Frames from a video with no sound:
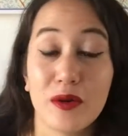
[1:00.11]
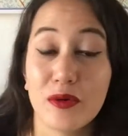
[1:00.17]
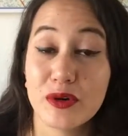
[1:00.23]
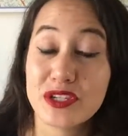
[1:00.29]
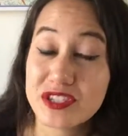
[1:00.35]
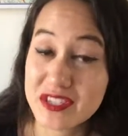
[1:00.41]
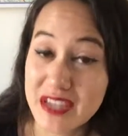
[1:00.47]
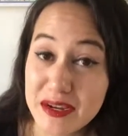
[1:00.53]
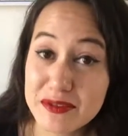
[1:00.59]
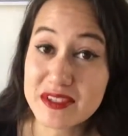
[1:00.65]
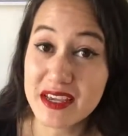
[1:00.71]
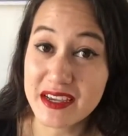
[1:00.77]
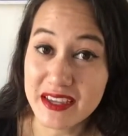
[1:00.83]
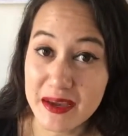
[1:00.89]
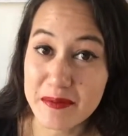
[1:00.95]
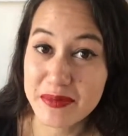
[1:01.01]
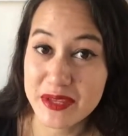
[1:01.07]
Which sounds
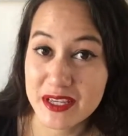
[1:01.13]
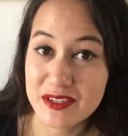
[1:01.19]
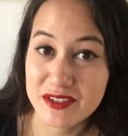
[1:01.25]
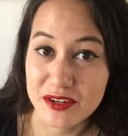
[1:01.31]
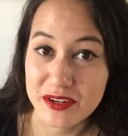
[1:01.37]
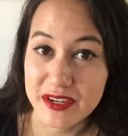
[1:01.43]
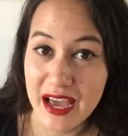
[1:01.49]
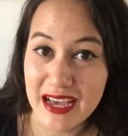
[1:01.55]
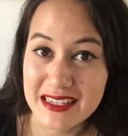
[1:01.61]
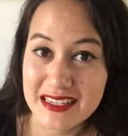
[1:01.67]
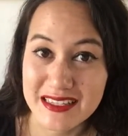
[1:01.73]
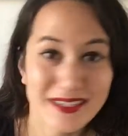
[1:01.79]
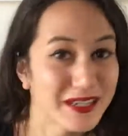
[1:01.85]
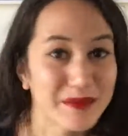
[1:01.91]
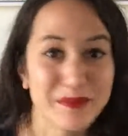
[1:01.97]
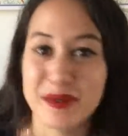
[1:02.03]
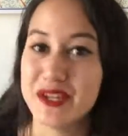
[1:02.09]
like I'm being
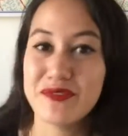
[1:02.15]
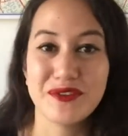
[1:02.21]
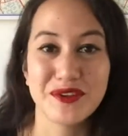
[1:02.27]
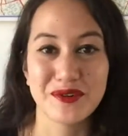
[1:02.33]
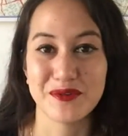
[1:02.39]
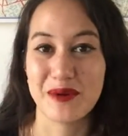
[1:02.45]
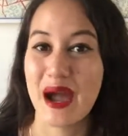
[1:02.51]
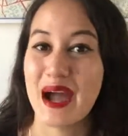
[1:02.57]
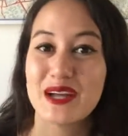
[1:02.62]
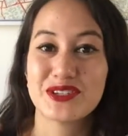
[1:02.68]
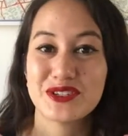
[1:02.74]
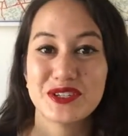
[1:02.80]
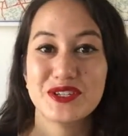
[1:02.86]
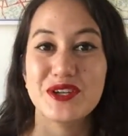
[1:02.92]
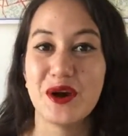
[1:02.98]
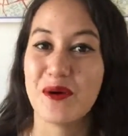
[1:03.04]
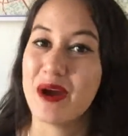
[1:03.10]
sarcastic, but if you
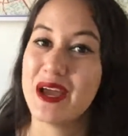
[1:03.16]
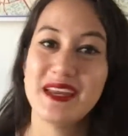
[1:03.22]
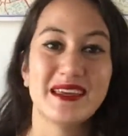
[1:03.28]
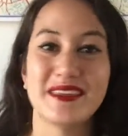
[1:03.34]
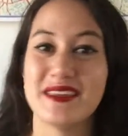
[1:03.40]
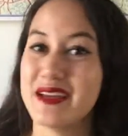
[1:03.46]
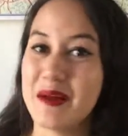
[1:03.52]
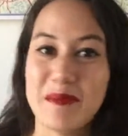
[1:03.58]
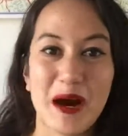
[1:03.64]
actually know anything